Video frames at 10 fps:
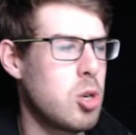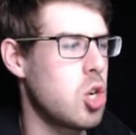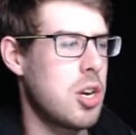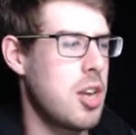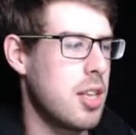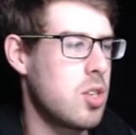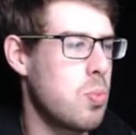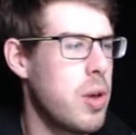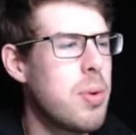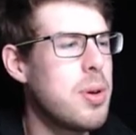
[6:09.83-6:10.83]
shotguns.
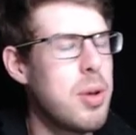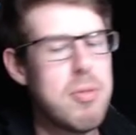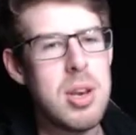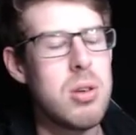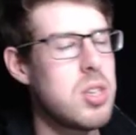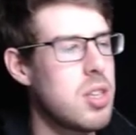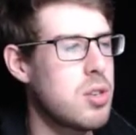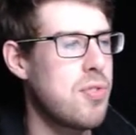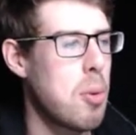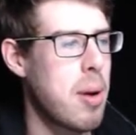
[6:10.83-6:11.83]
We've been using
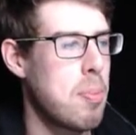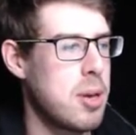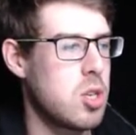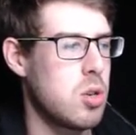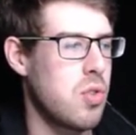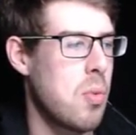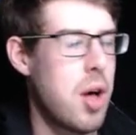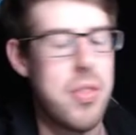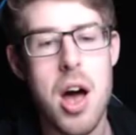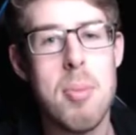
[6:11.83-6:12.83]
those 4-barrel pistols for a
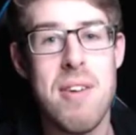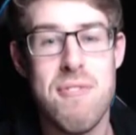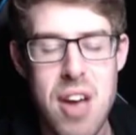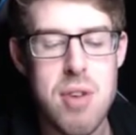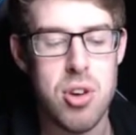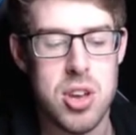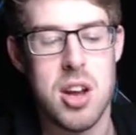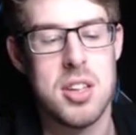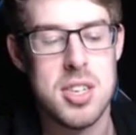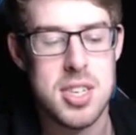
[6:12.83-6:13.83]
while. They are my favourite
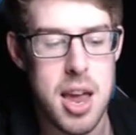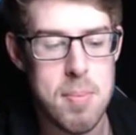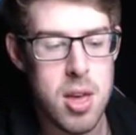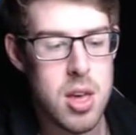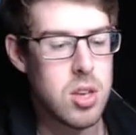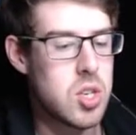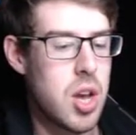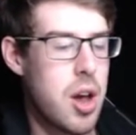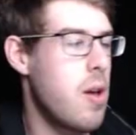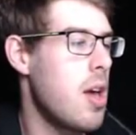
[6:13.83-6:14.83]
gun in this game.
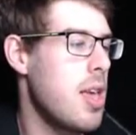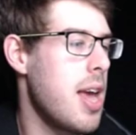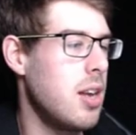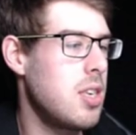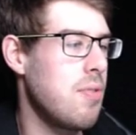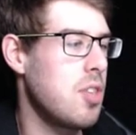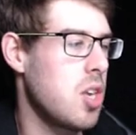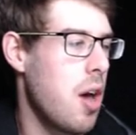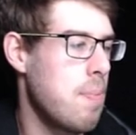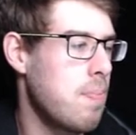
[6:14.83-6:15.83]
So, yeah, let's give this a go.